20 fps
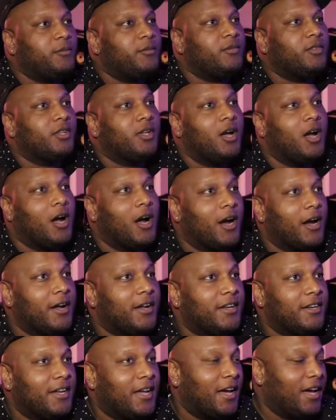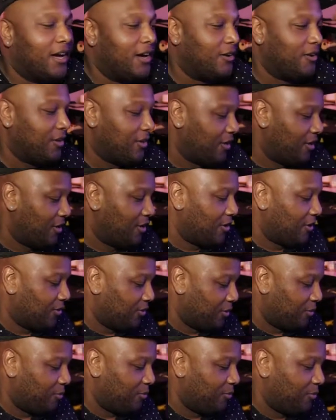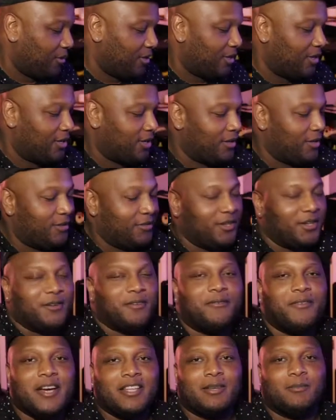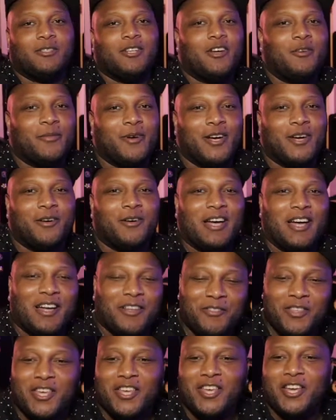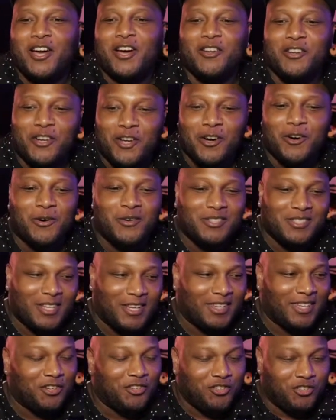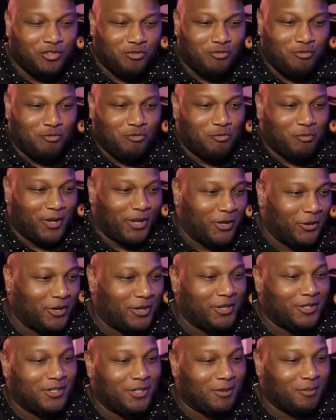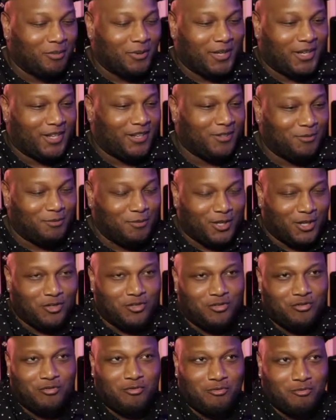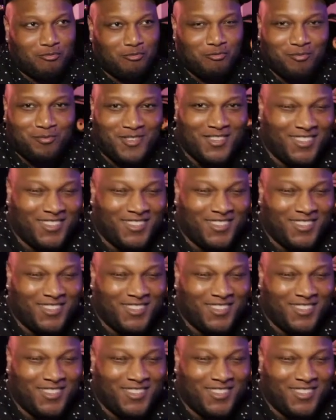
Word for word: All right, now, the the the effect I'm talking about, I think y'all know, it's like that shroom, like you'll hear something playing and it'll be like shroom.